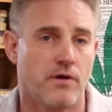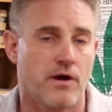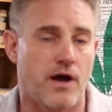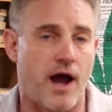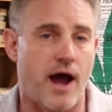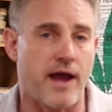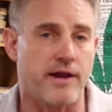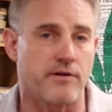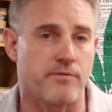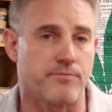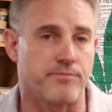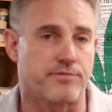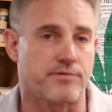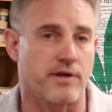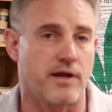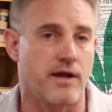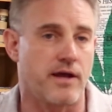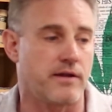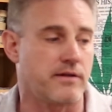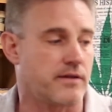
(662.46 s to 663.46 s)
items
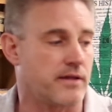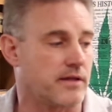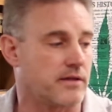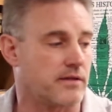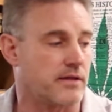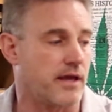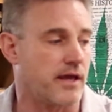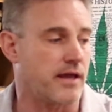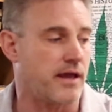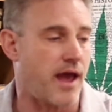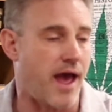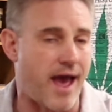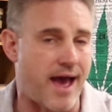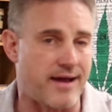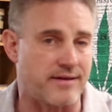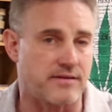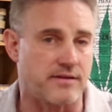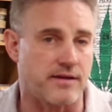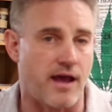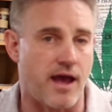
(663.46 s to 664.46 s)
and that they
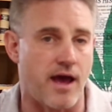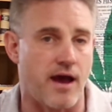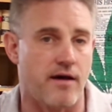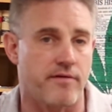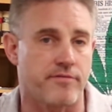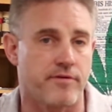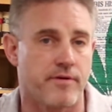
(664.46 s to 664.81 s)
had to have.